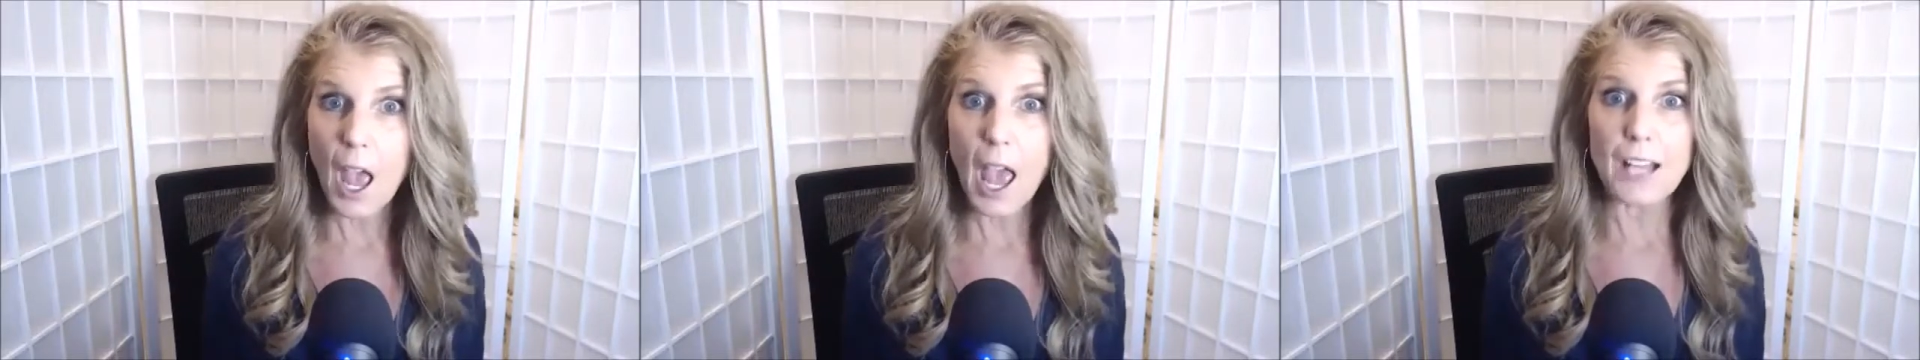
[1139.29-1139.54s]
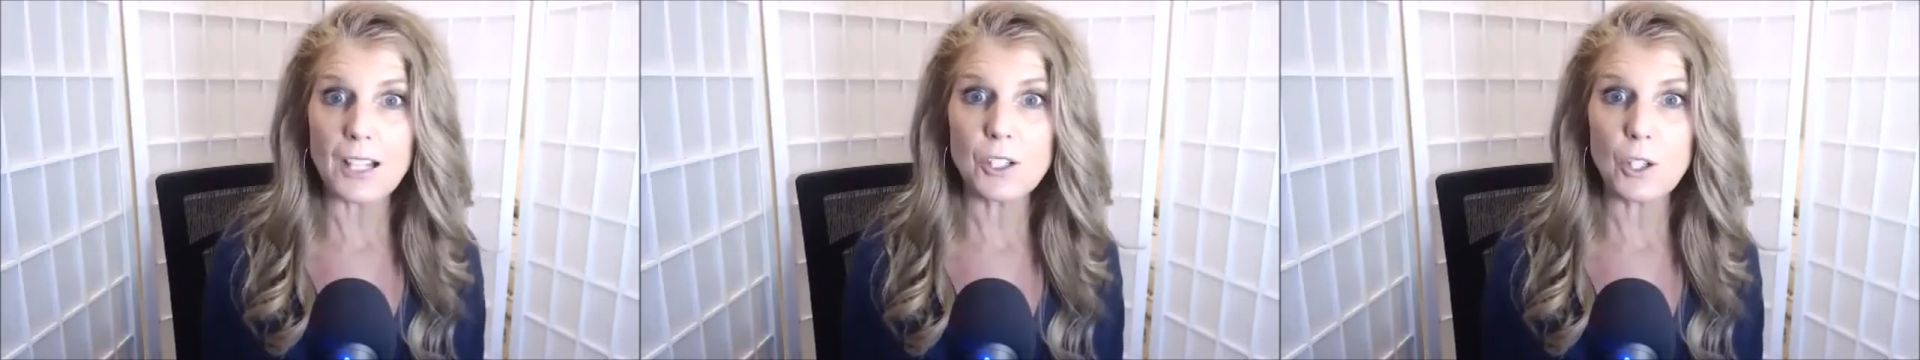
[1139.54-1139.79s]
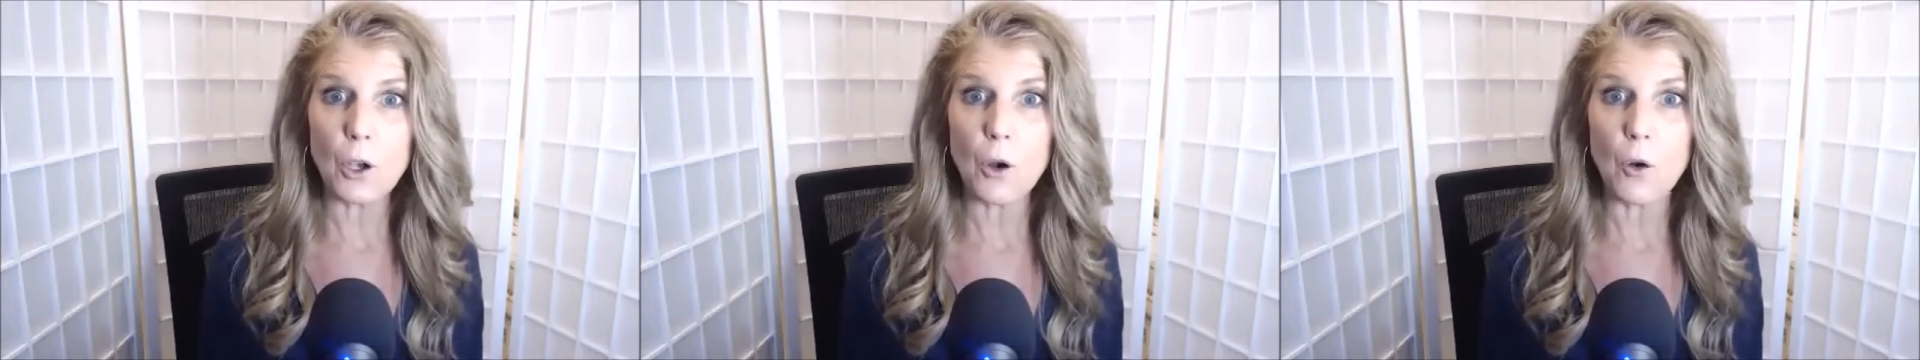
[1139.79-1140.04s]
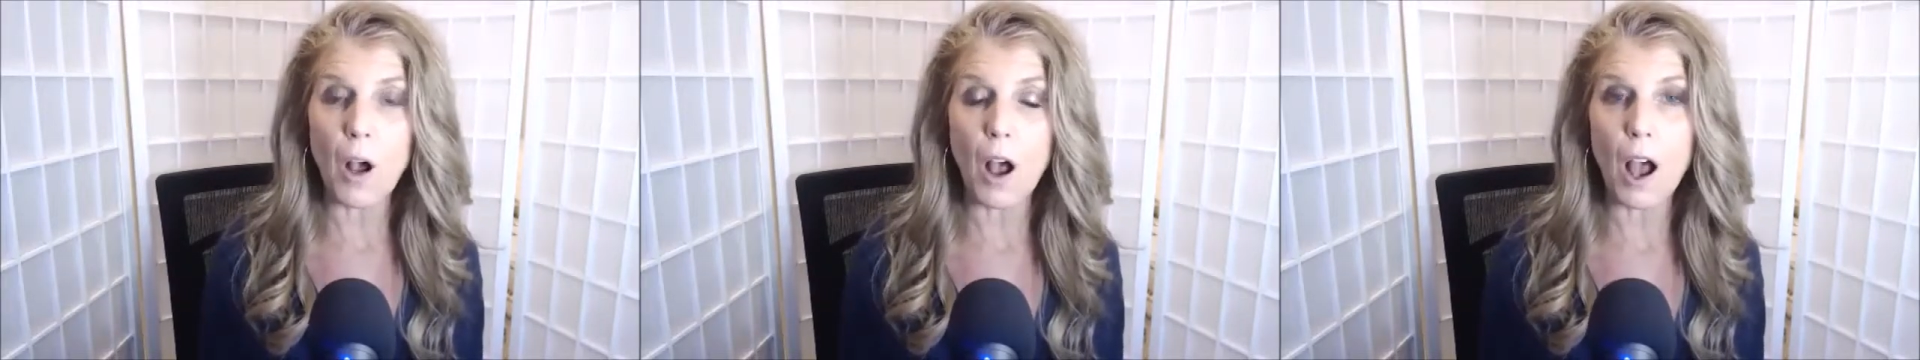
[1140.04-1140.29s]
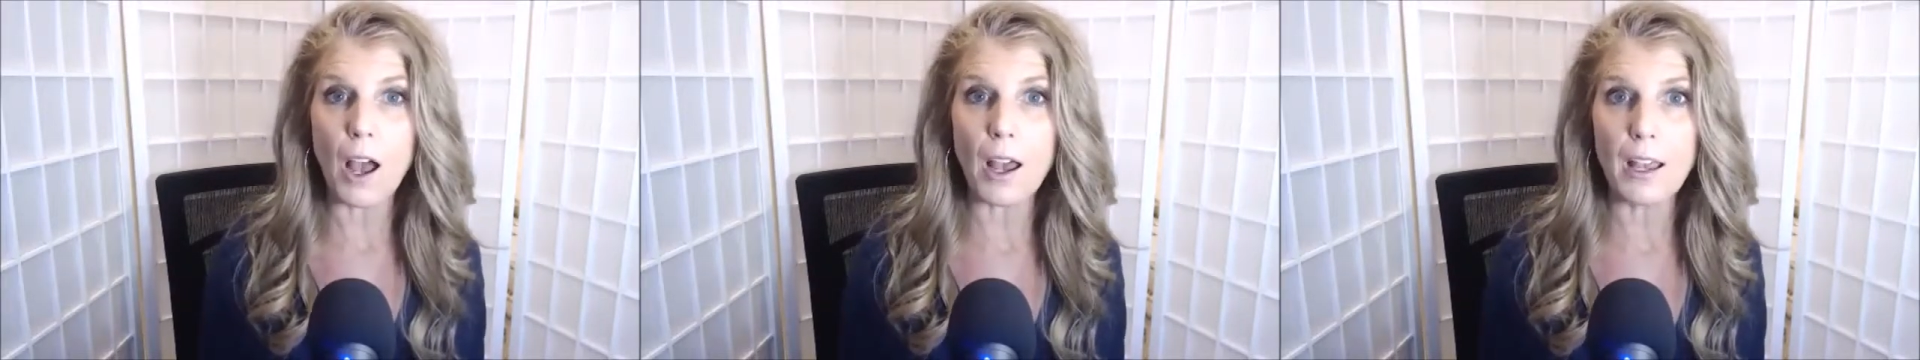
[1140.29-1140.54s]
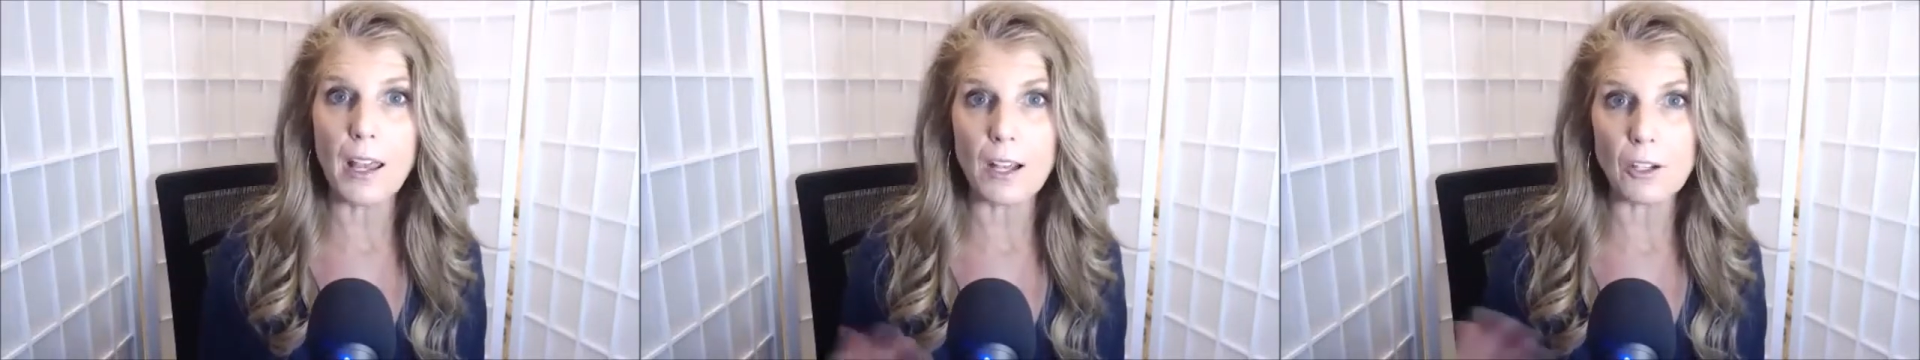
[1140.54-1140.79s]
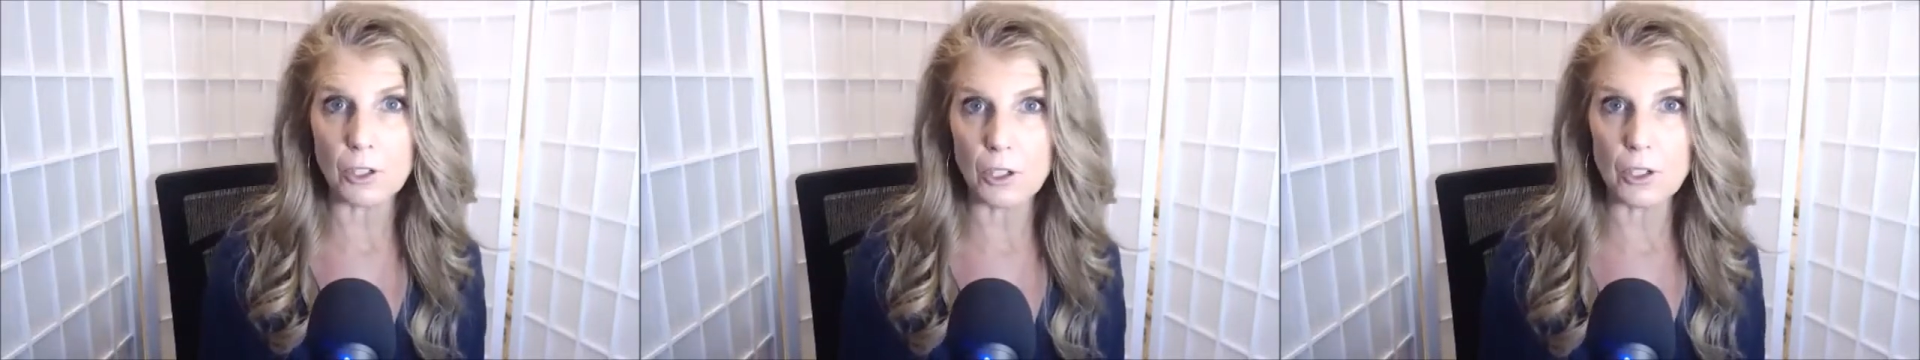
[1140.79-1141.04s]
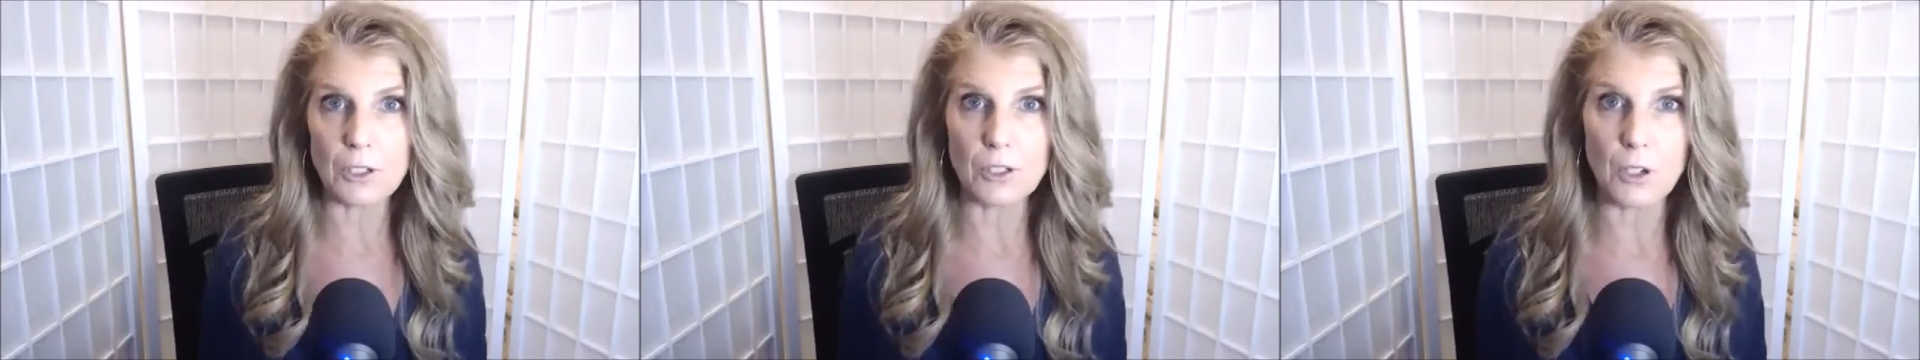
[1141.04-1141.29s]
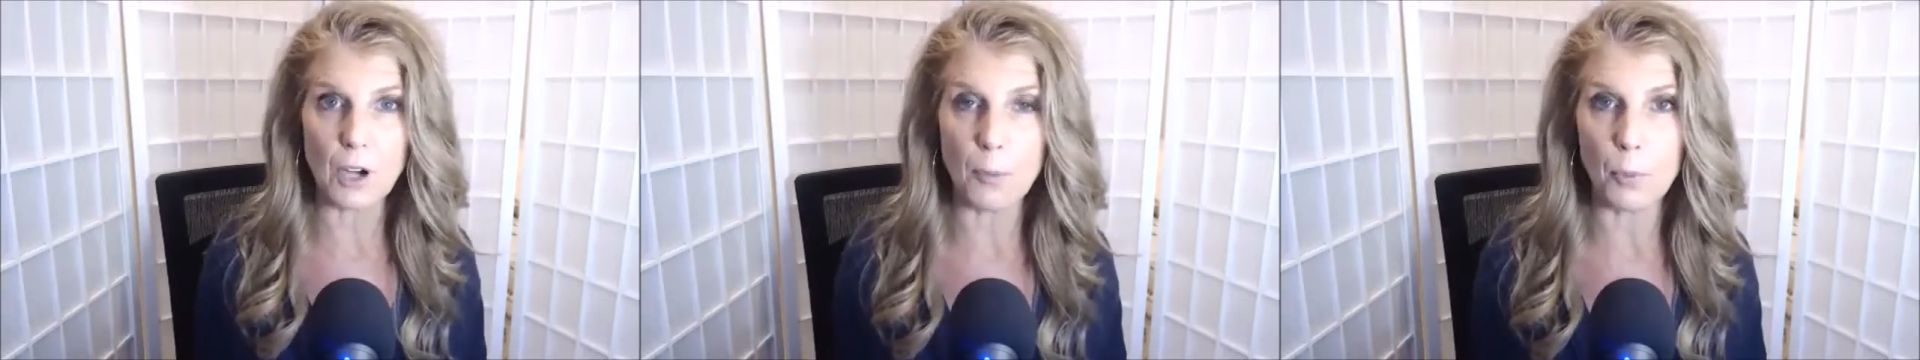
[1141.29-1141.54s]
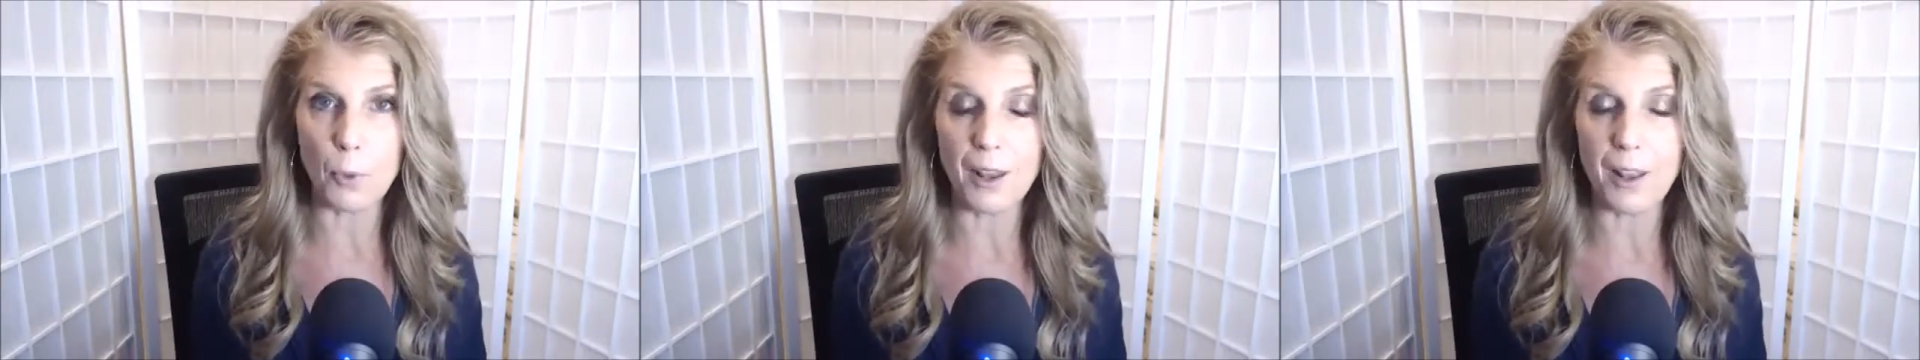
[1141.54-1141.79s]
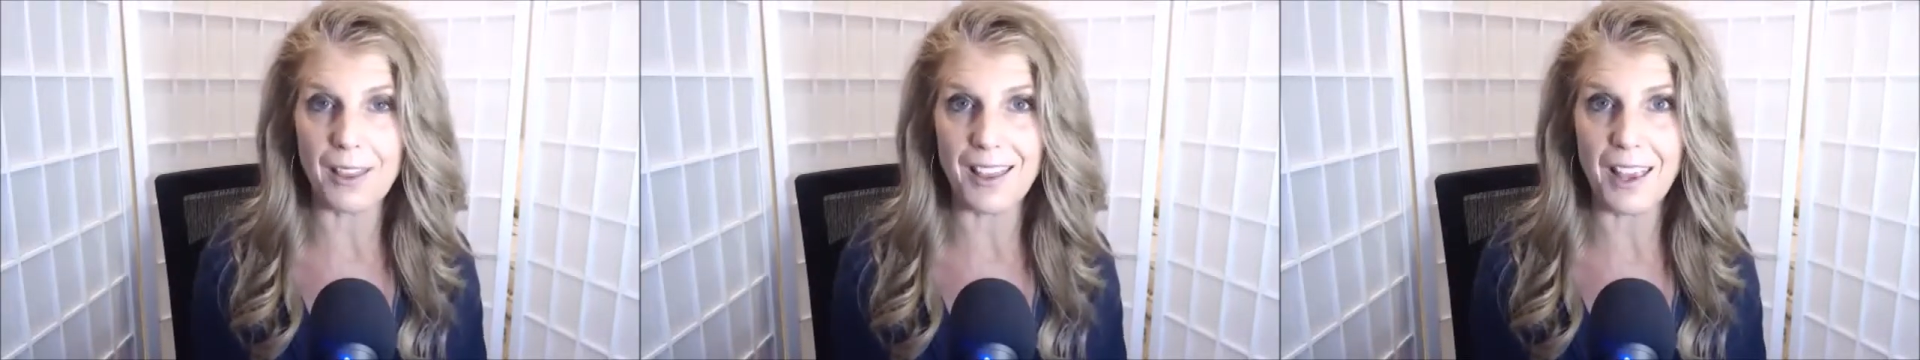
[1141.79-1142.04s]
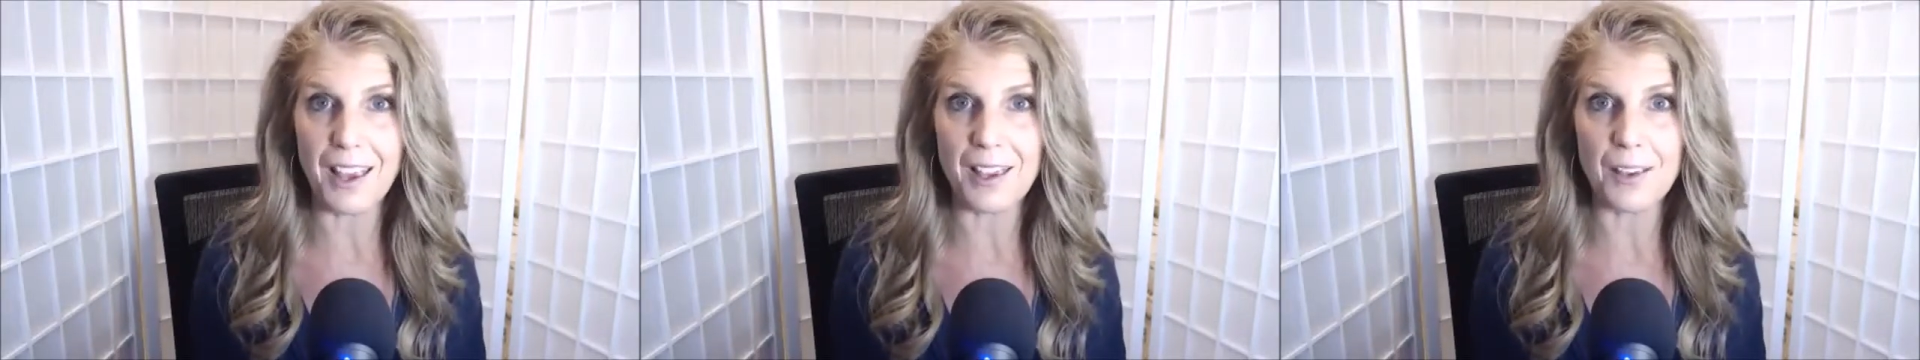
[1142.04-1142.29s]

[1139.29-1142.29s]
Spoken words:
And so I actually hooked her up with a